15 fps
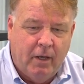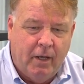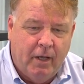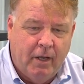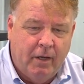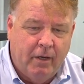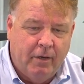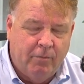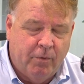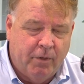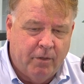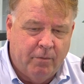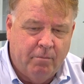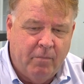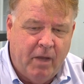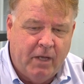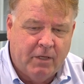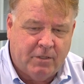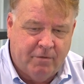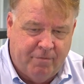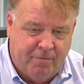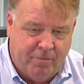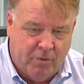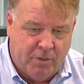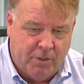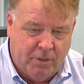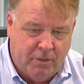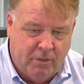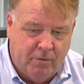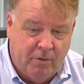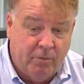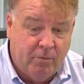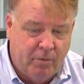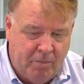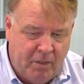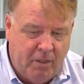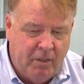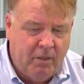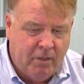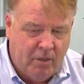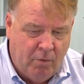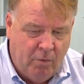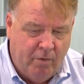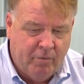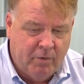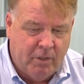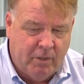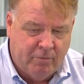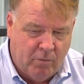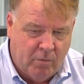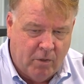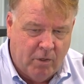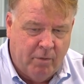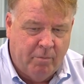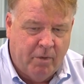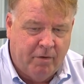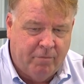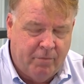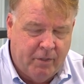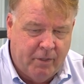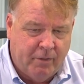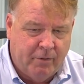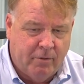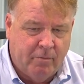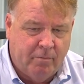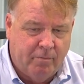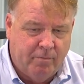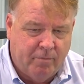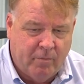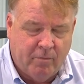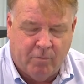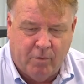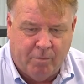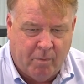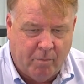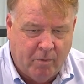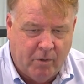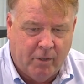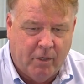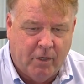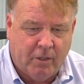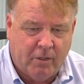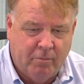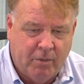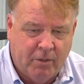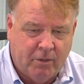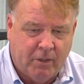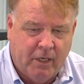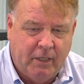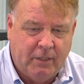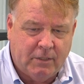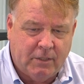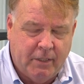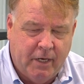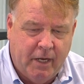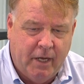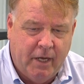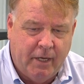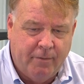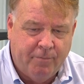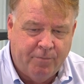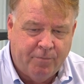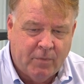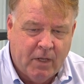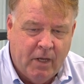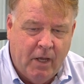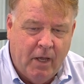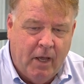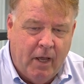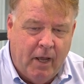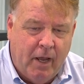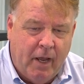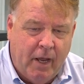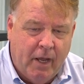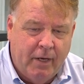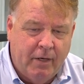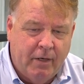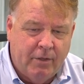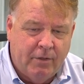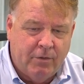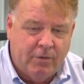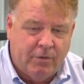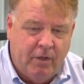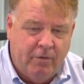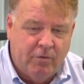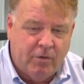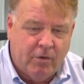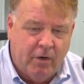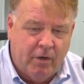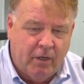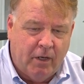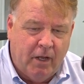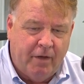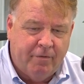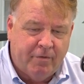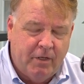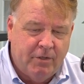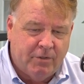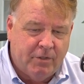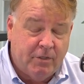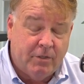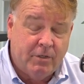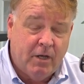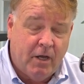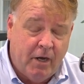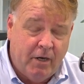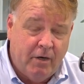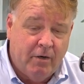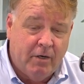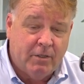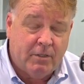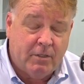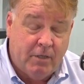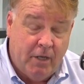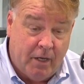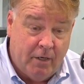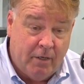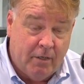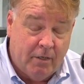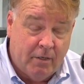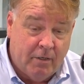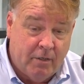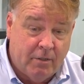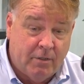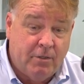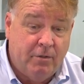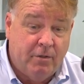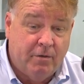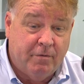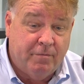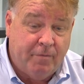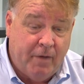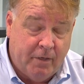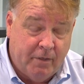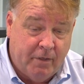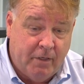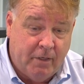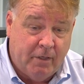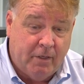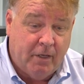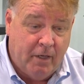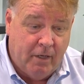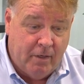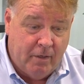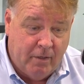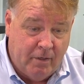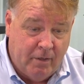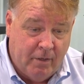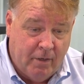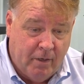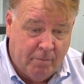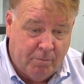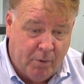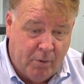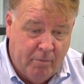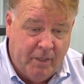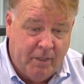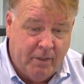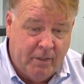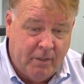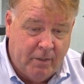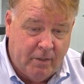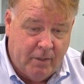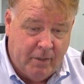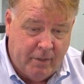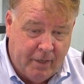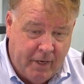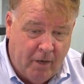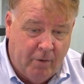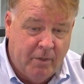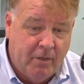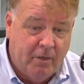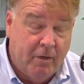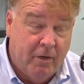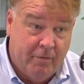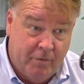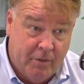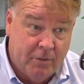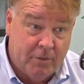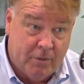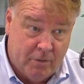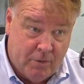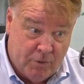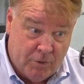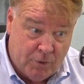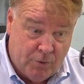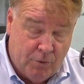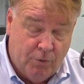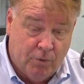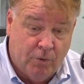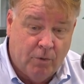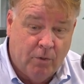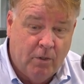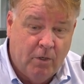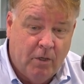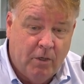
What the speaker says: and with a massive fortune that would be the equivalent of a Warren Buffett or Rupert Murdoch or Bill Gates today. And Stephen Girard left his entire estate to the founding and permanent endowment of this school,